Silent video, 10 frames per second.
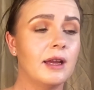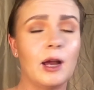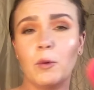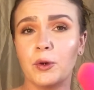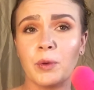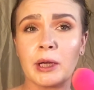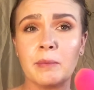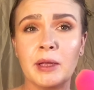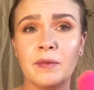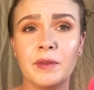I wouldn't
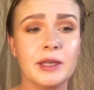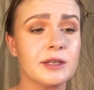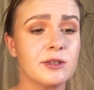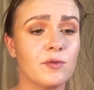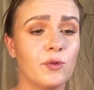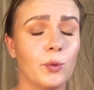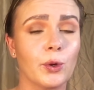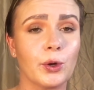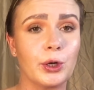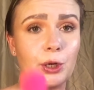recommend this
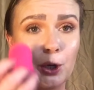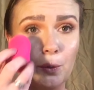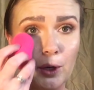for, you know,